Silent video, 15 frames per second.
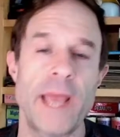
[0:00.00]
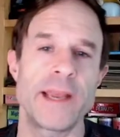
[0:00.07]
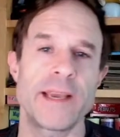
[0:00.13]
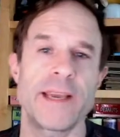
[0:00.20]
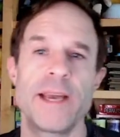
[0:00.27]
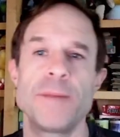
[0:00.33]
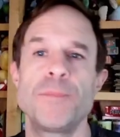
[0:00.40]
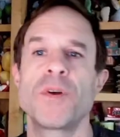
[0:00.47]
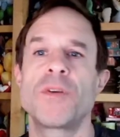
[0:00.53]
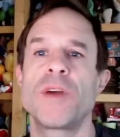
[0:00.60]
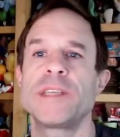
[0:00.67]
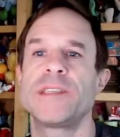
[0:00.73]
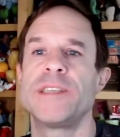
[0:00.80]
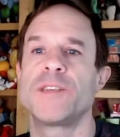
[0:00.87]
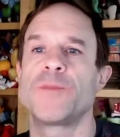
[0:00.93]
it kind of
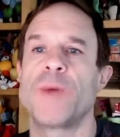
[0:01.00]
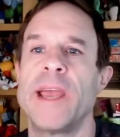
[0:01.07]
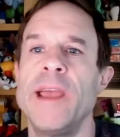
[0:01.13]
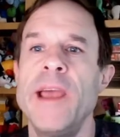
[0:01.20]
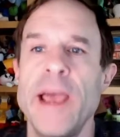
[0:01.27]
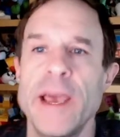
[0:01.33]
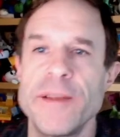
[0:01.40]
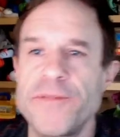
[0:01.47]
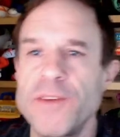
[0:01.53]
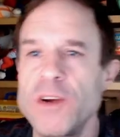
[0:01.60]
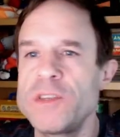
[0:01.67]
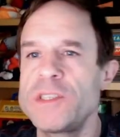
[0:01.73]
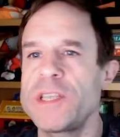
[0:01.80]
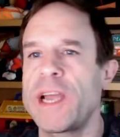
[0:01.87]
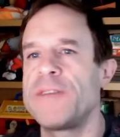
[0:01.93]
progressed this way. At
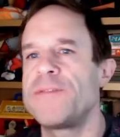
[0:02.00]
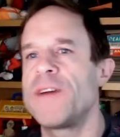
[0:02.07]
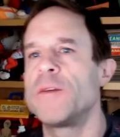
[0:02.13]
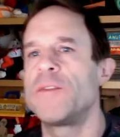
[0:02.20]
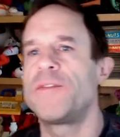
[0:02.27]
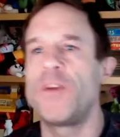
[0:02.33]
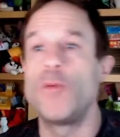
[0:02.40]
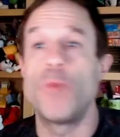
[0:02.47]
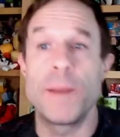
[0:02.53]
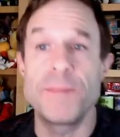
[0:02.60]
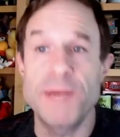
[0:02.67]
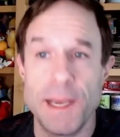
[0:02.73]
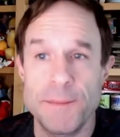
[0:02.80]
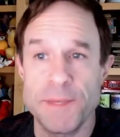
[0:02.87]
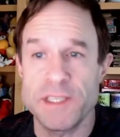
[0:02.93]
first, I found a few
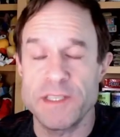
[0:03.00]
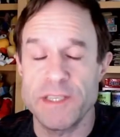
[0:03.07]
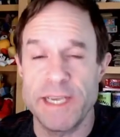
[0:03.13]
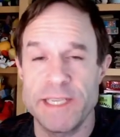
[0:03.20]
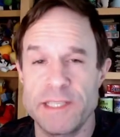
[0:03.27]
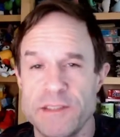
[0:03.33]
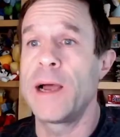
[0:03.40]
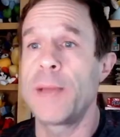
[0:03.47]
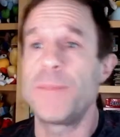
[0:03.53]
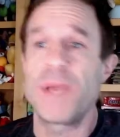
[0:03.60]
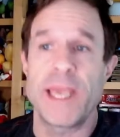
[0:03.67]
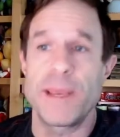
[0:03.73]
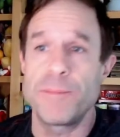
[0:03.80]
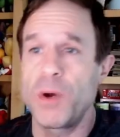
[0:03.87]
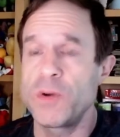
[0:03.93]
webcomic sites. I
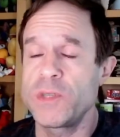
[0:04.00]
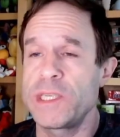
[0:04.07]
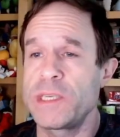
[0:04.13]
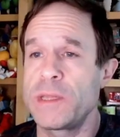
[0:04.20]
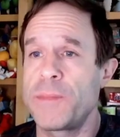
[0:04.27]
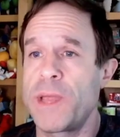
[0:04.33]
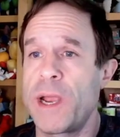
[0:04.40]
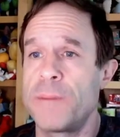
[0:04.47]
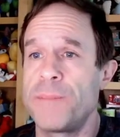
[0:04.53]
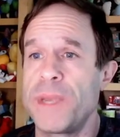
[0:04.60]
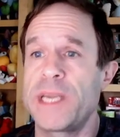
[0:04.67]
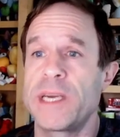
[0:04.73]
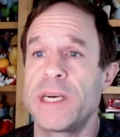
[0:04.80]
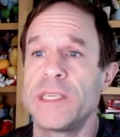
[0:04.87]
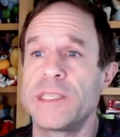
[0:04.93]
began posting them there
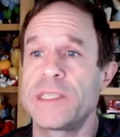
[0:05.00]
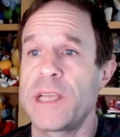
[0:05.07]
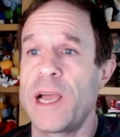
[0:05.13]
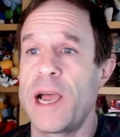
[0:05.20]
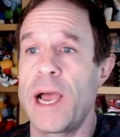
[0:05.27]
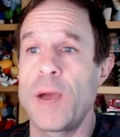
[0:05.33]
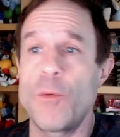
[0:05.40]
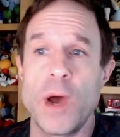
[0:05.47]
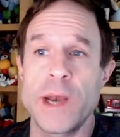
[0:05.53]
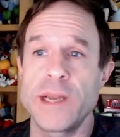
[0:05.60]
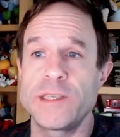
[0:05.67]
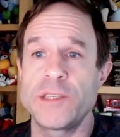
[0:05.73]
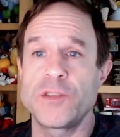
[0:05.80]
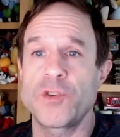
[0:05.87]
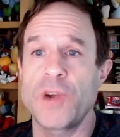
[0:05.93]
because I
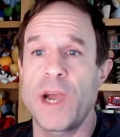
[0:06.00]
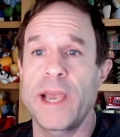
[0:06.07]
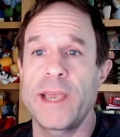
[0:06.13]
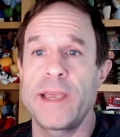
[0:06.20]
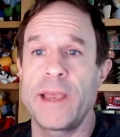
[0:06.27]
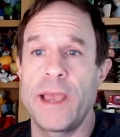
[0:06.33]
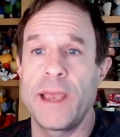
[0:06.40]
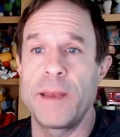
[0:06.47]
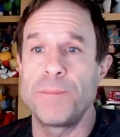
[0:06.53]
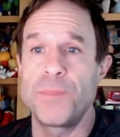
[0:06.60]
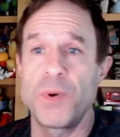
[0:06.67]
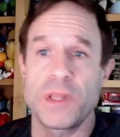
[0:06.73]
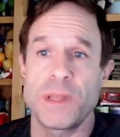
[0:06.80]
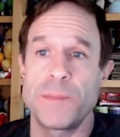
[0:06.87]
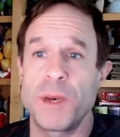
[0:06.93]
wanted to try and
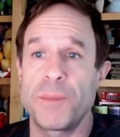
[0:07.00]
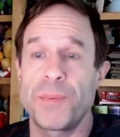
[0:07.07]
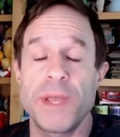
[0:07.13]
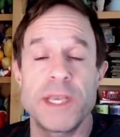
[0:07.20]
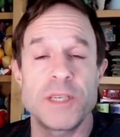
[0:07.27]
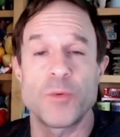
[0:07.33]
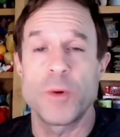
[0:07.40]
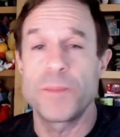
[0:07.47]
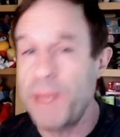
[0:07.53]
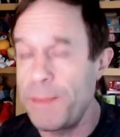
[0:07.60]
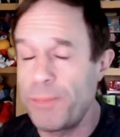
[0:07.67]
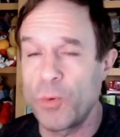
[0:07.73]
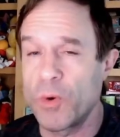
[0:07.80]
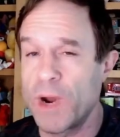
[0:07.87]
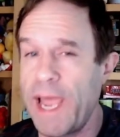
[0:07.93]
put them in a place where
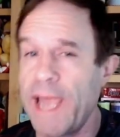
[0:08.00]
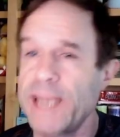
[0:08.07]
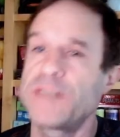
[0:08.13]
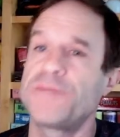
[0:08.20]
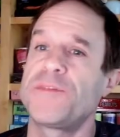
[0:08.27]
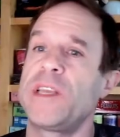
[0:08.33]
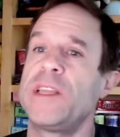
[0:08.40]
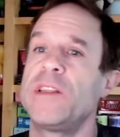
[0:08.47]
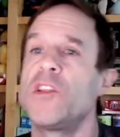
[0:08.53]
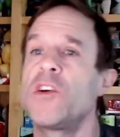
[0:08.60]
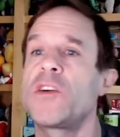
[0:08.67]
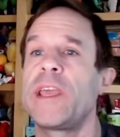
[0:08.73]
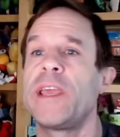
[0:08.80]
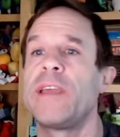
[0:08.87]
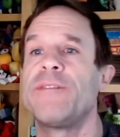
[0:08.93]
people were actively
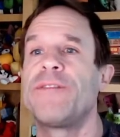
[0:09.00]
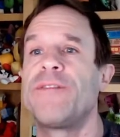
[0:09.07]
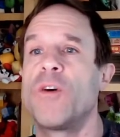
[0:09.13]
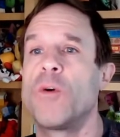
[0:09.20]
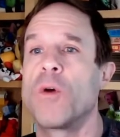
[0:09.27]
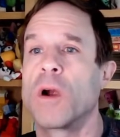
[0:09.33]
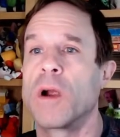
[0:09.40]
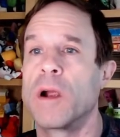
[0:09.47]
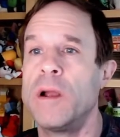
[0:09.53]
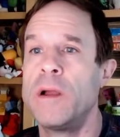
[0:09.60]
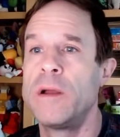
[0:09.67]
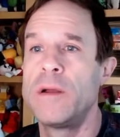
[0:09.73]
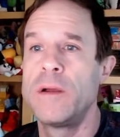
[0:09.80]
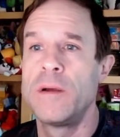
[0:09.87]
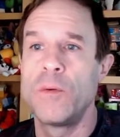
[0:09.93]
looking for
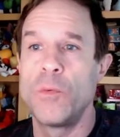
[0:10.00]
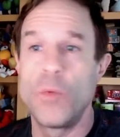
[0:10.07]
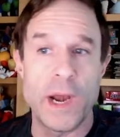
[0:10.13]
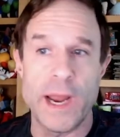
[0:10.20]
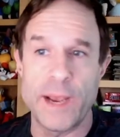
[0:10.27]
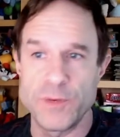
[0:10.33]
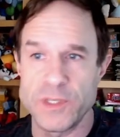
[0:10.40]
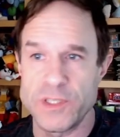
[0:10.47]
what I was